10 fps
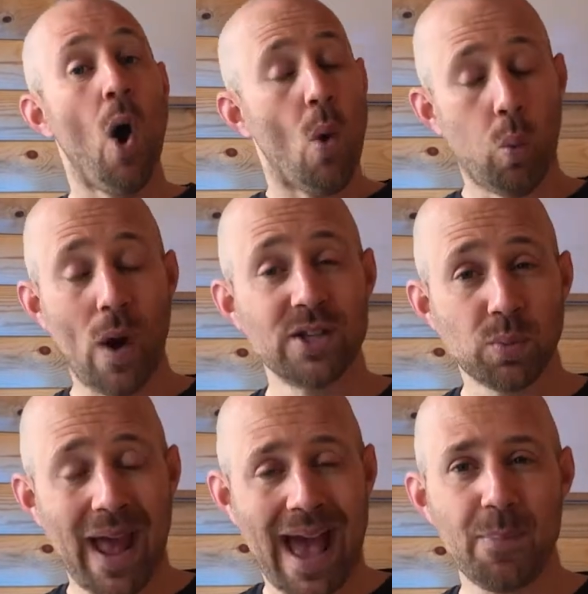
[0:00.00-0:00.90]
Once
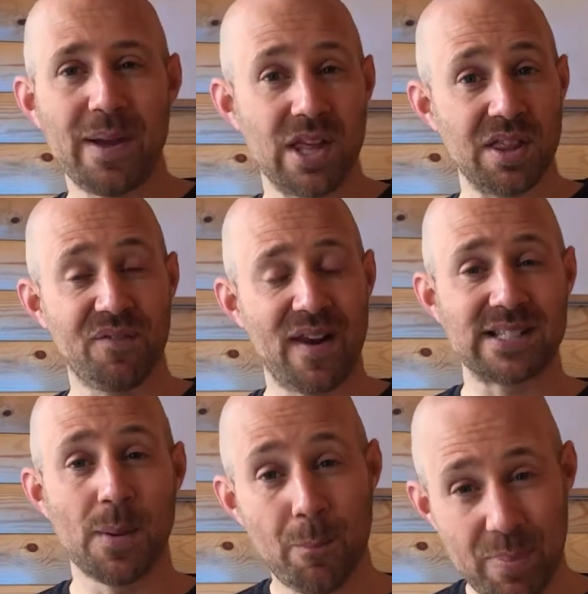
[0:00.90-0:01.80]
we're happy that the
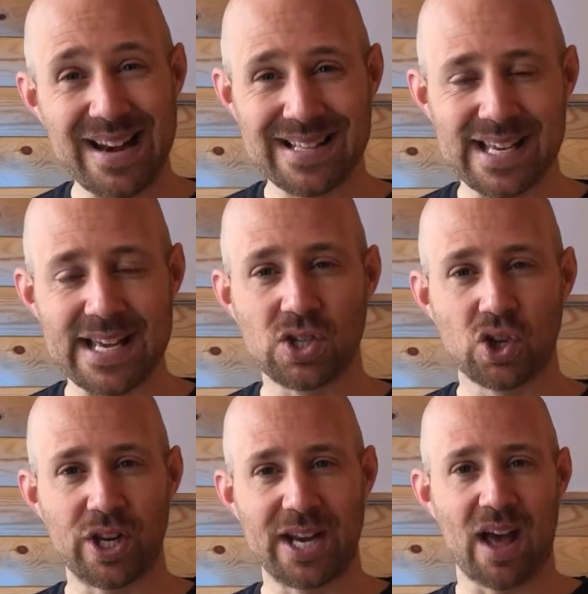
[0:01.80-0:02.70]
flexibility is good
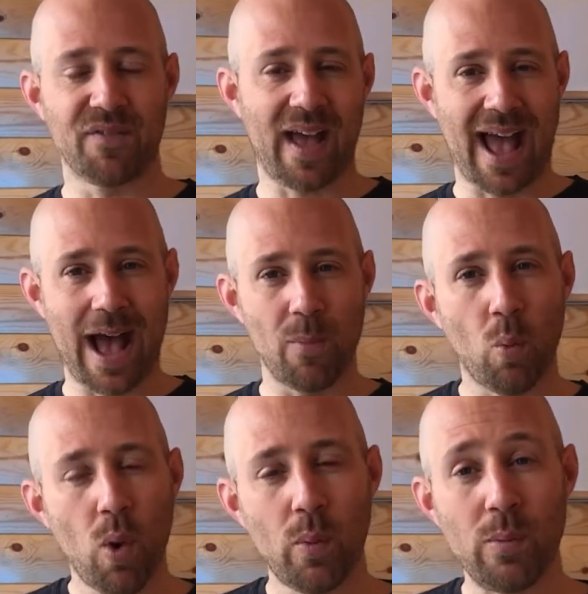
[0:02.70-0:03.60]
enough,
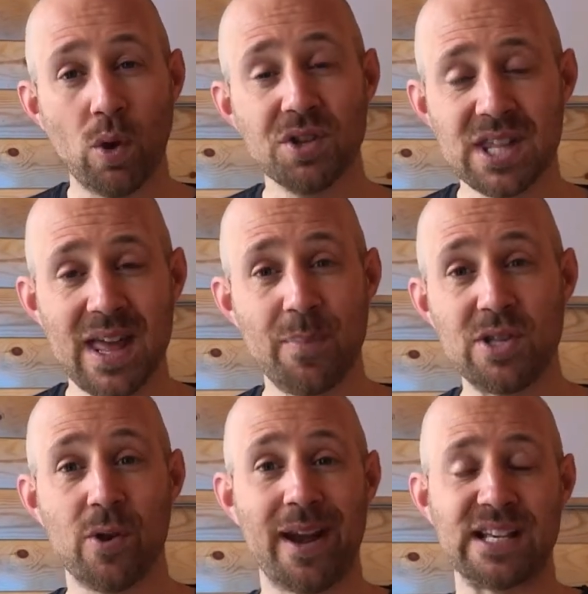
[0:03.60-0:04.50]
what we want to then be
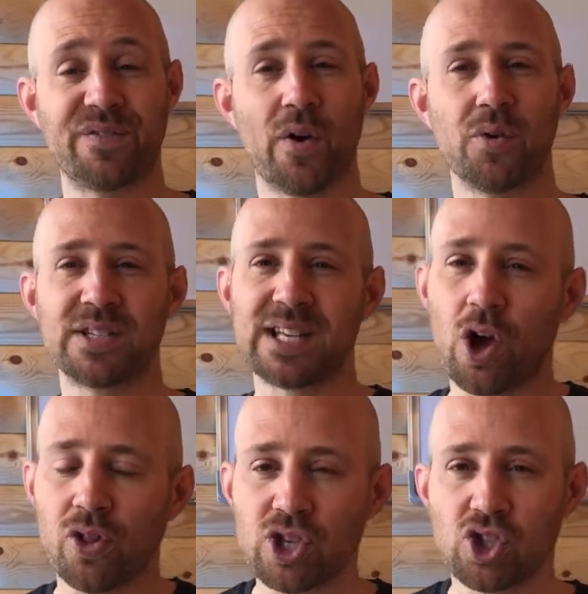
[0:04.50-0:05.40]
doing is focusing on
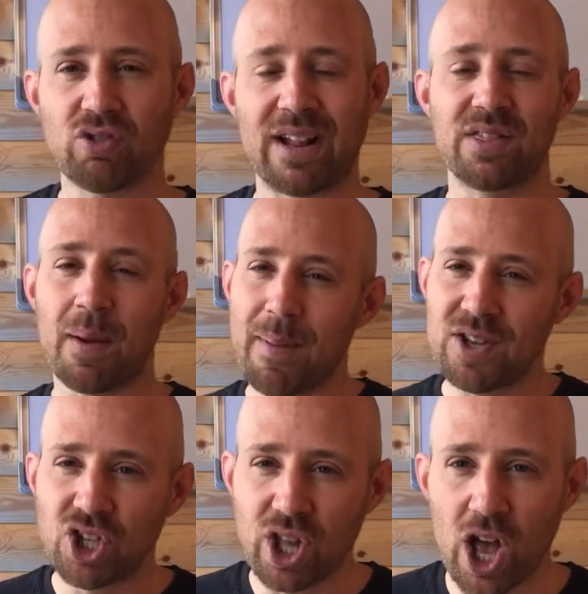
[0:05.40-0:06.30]
the strength. I
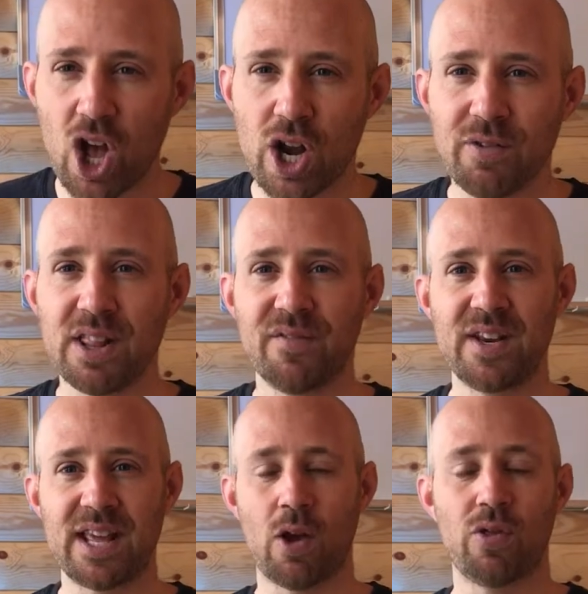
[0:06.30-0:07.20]
mentioned earlier in the
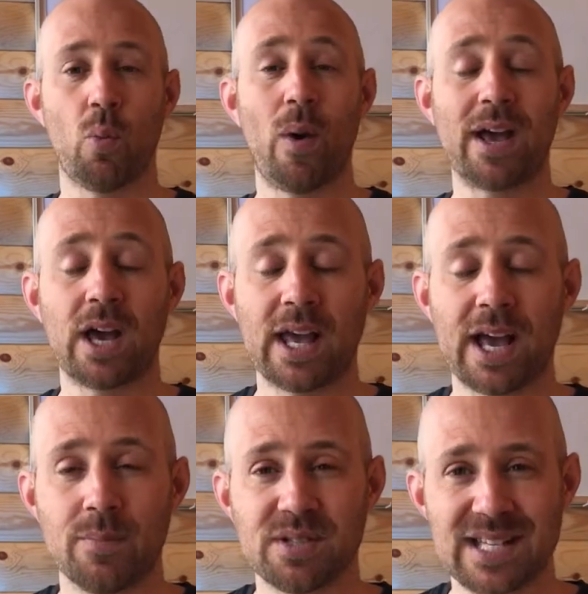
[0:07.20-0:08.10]
video that when it
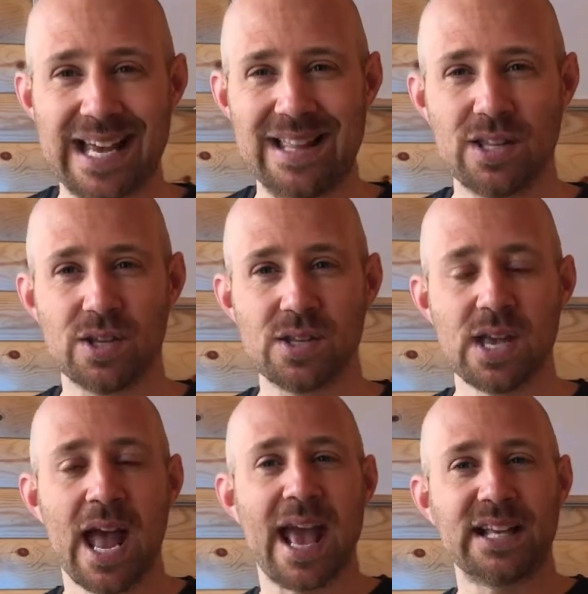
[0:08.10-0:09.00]
comes to tendons,
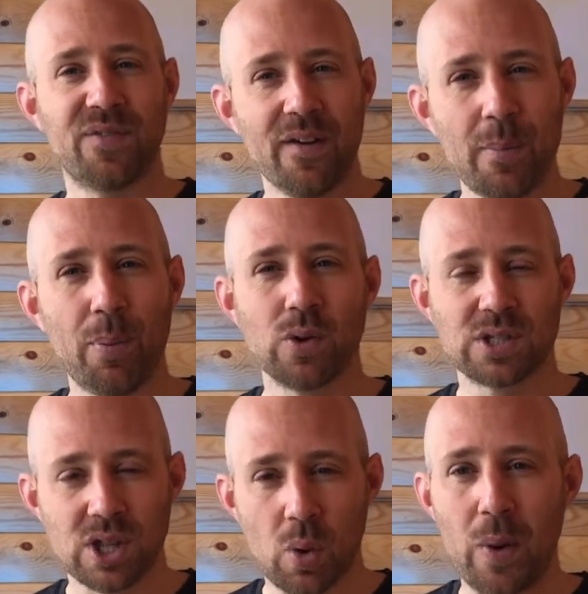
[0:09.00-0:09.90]
it's very important
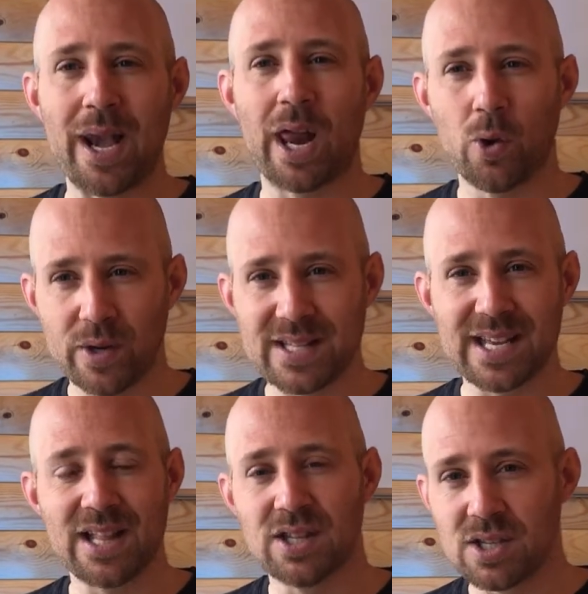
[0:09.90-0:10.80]
that we're loading
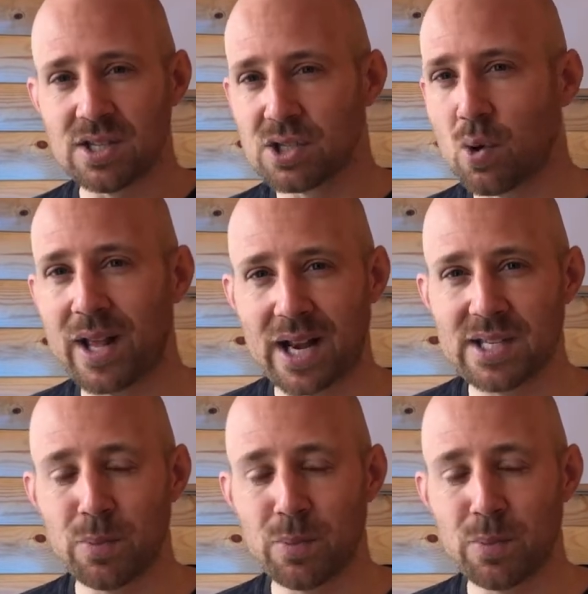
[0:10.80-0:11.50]
tendons as quickly as we